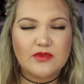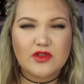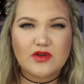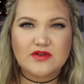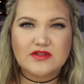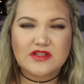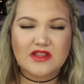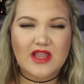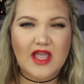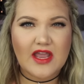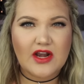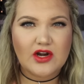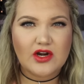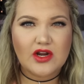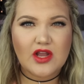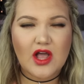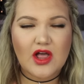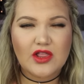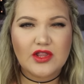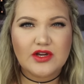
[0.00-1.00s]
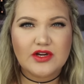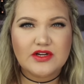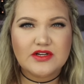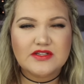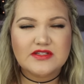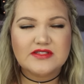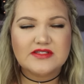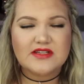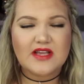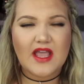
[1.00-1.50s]
of those lighter
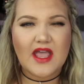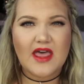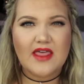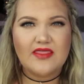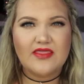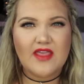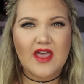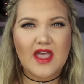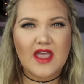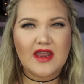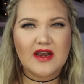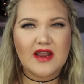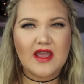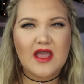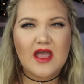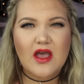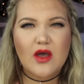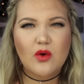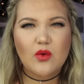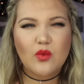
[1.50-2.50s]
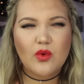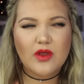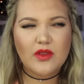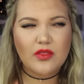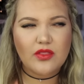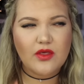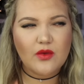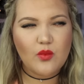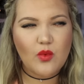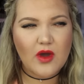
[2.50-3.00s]
colors. And then
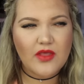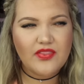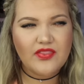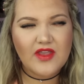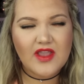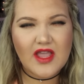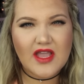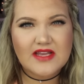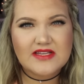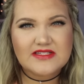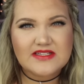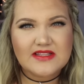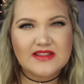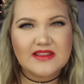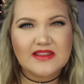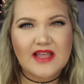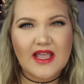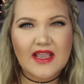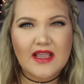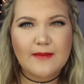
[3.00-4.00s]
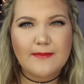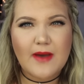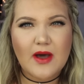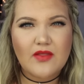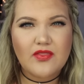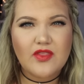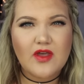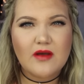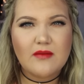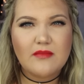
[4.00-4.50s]
what, the one thing I did like
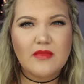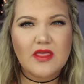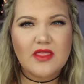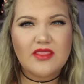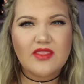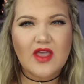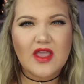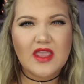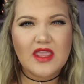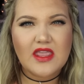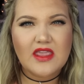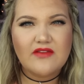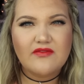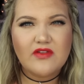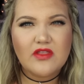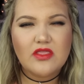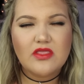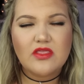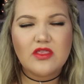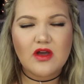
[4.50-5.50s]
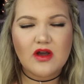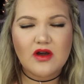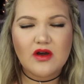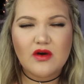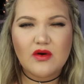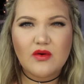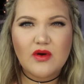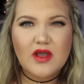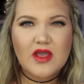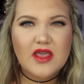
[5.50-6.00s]
about them, that even
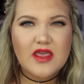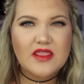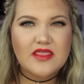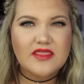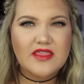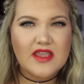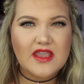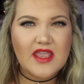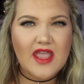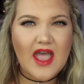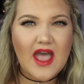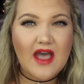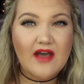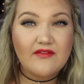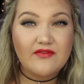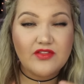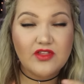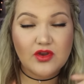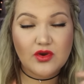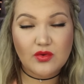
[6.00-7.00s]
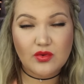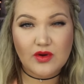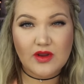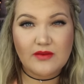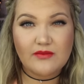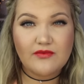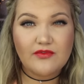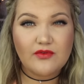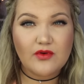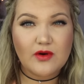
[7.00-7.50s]
though they have the
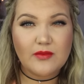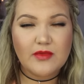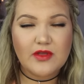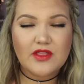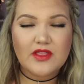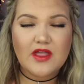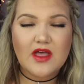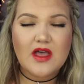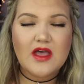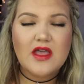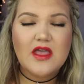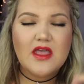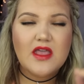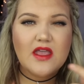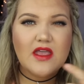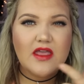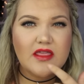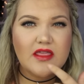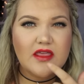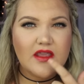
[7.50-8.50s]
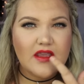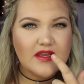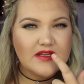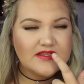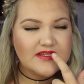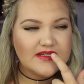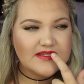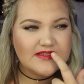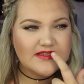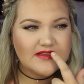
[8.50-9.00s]
cream formula,
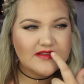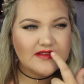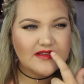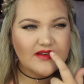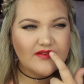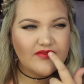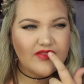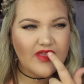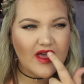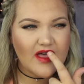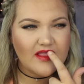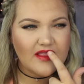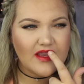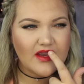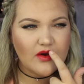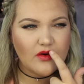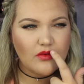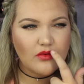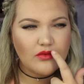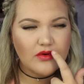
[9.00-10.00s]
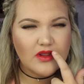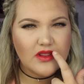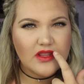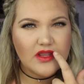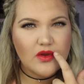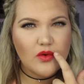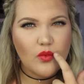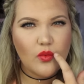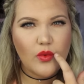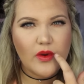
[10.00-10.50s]
it doesn't leave that like
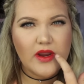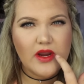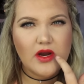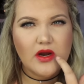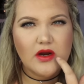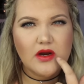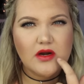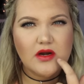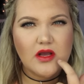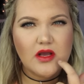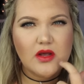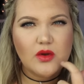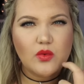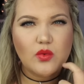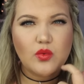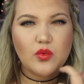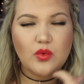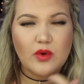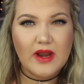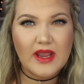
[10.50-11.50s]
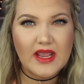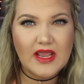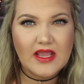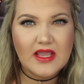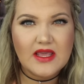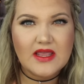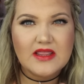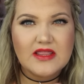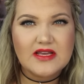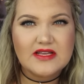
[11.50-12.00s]
really weird
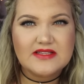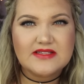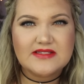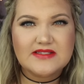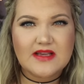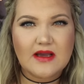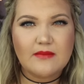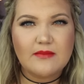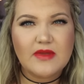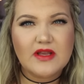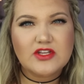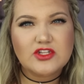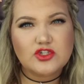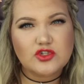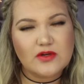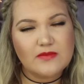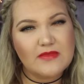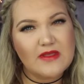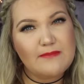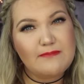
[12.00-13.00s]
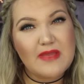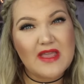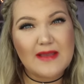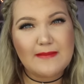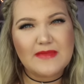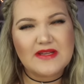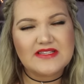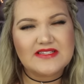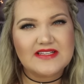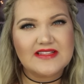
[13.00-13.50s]
ring that some extremely
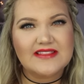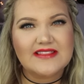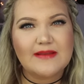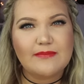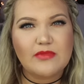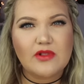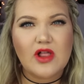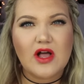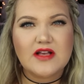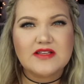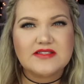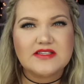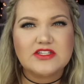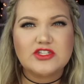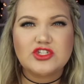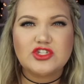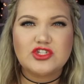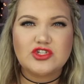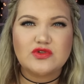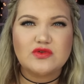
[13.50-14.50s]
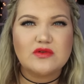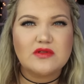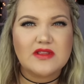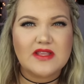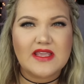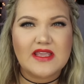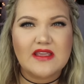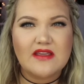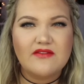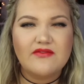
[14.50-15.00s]
pigmented lip glosses do
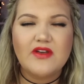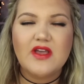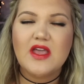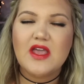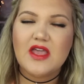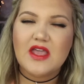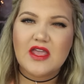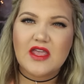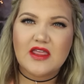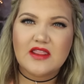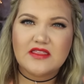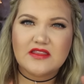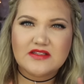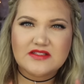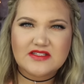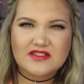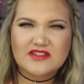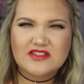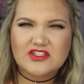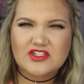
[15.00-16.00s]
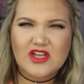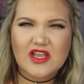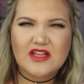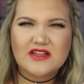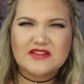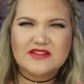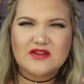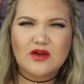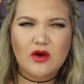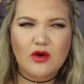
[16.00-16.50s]
leave. It's,
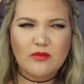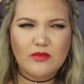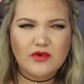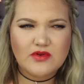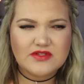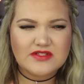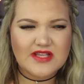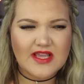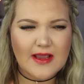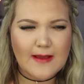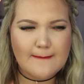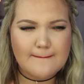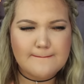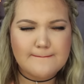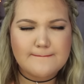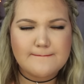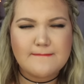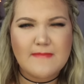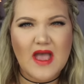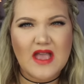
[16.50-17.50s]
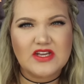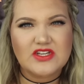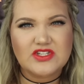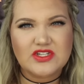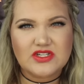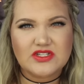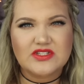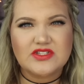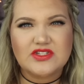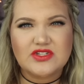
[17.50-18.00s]
it's almost like
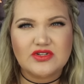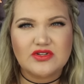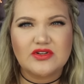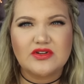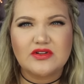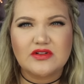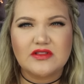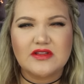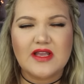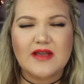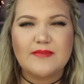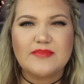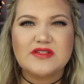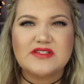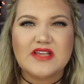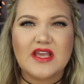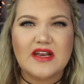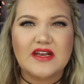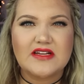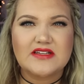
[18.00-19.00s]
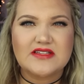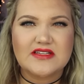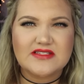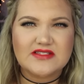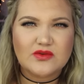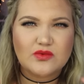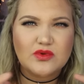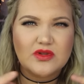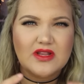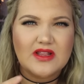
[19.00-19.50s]
meshes to your lips, and it
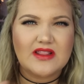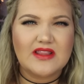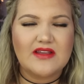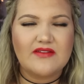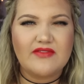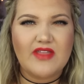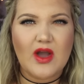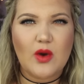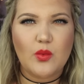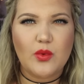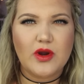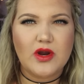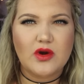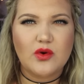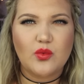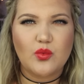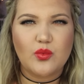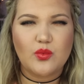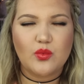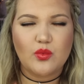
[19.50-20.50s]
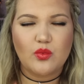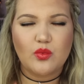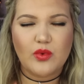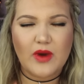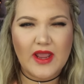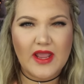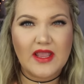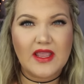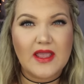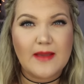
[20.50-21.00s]
doesn't really leave that weird
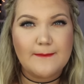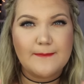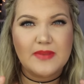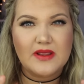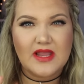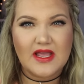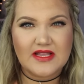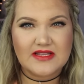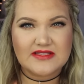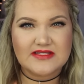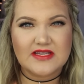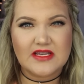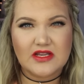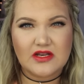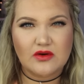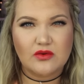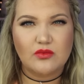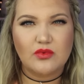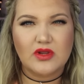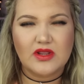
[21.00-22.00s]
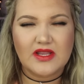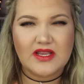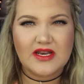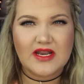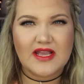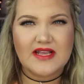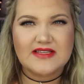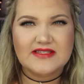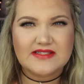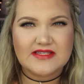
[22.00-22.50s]
ring. It blends in really
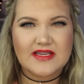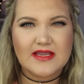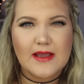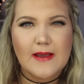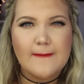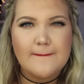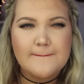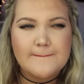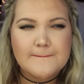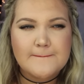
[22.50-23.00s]
nicely.